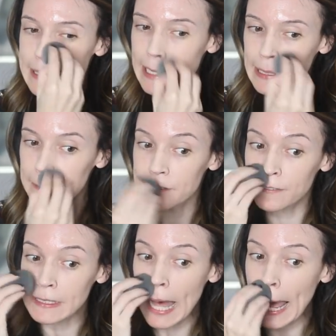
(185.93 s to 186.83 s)
It's not like a
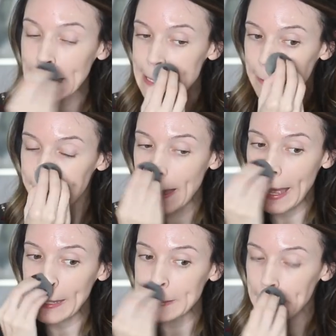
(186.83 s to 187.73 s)
flat
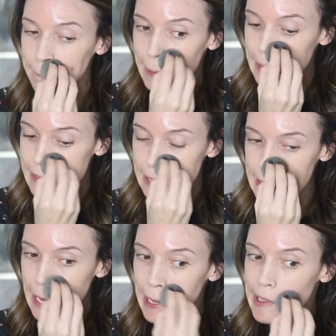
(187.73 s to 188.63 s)
matte, but it's a
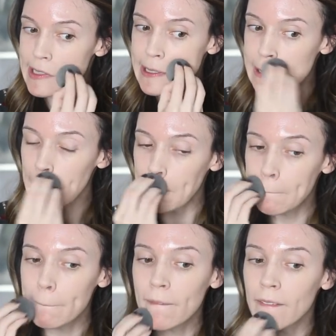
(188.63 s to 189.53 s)
nice,
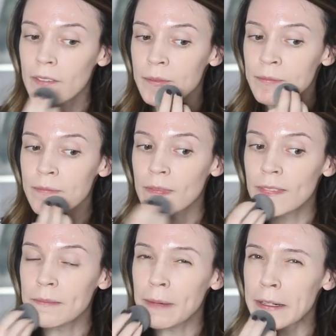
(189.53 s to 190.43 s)

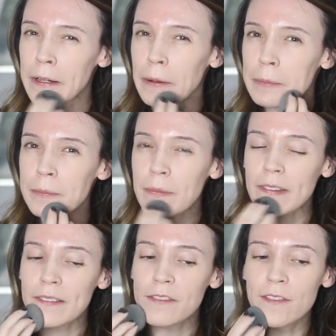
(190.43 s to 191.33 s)
I don't know,
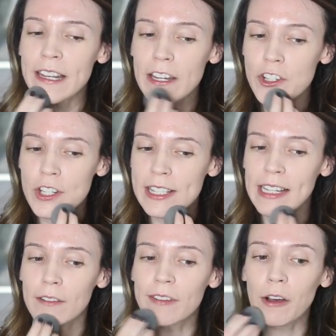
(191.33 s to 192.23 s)
finish. It's
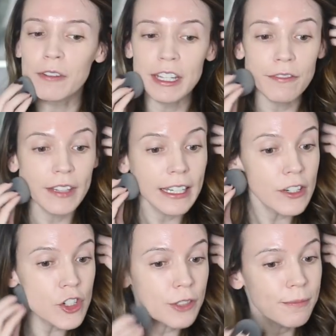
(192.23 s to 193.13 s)
like a velvety
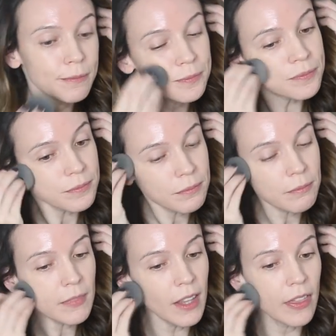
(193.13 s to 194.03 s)
finish
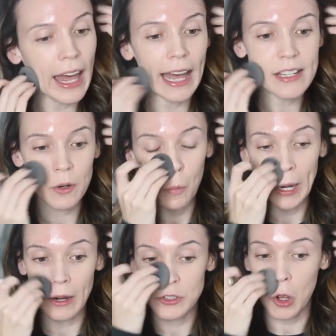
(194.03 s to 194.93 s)
that
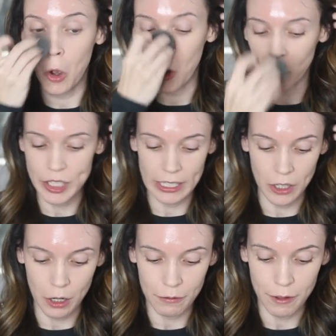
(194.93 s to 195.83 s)
wears all day
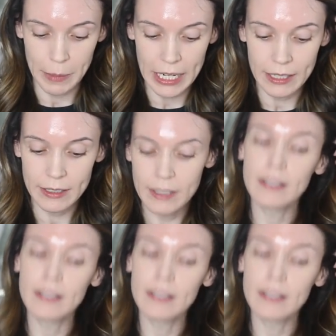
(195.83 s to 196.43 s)
long for me.